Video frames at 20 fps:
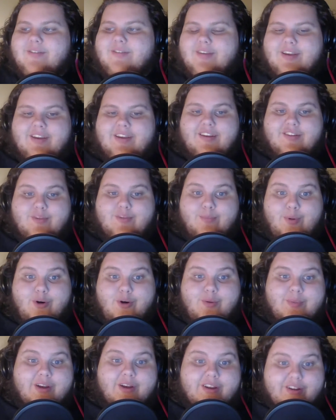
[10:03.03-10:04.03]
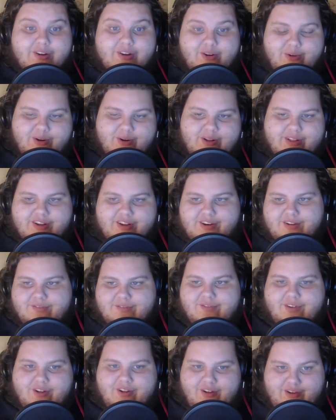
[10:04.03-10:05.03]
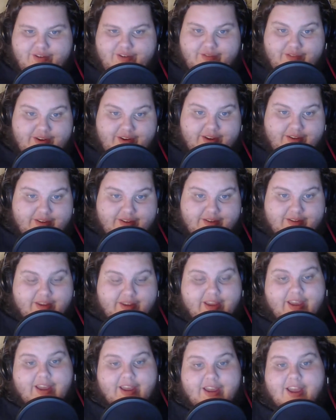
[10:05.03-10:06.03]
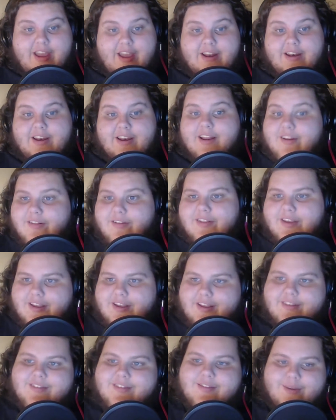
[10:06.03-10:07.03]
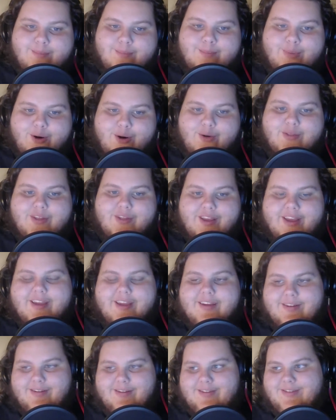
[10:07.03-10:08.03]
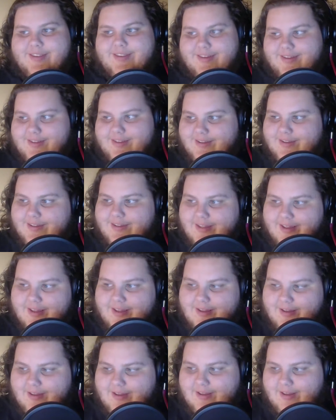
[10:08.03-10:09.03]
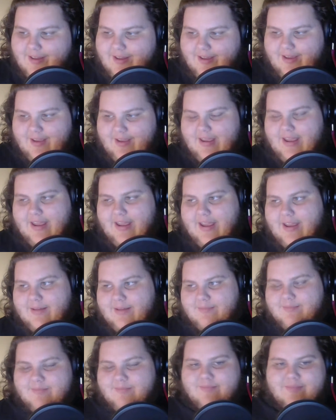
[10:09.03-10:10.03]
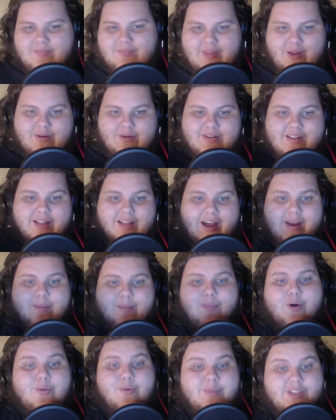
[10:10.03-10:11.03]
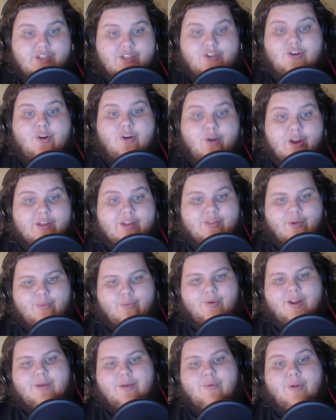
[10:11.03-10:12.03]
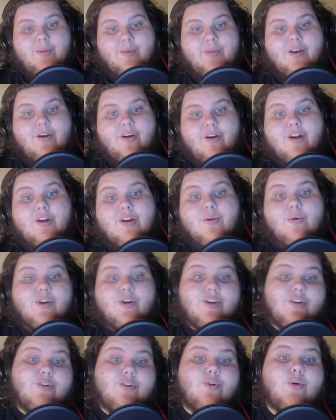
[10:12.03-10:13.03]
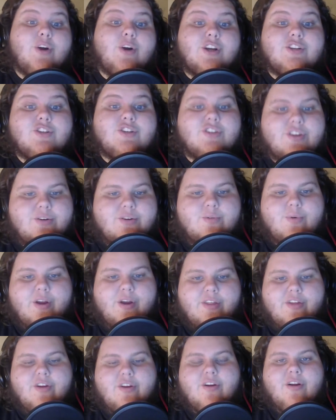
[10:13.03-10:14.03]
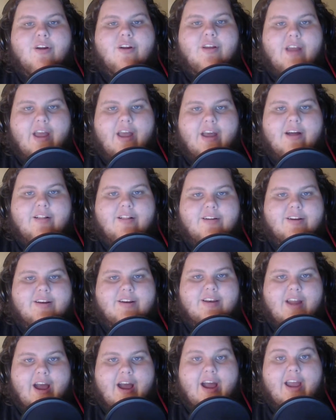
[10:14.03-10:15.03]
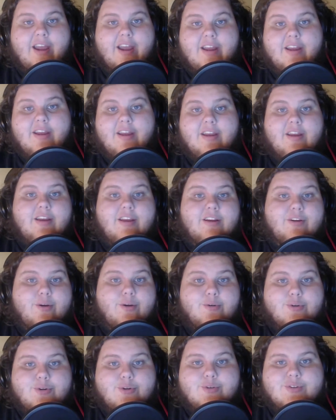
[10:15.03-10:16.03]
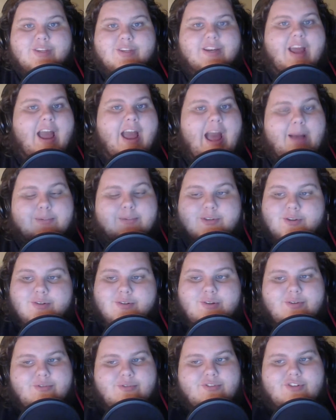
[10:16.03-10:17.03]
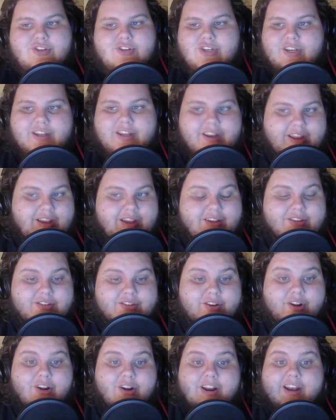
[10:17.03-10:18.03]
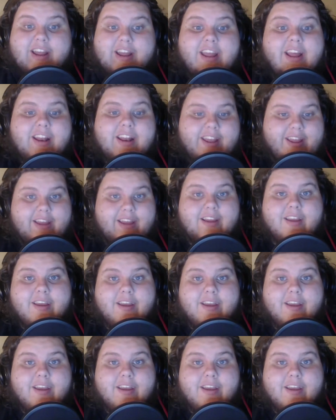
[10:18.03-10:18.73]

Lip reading: he gets Bulma and Krillin involved, and nearly gets them both killed. And there's a lot of moments during the Red Ribbon arc where you question whether hell or not Goku's an absolute genius or an idiot,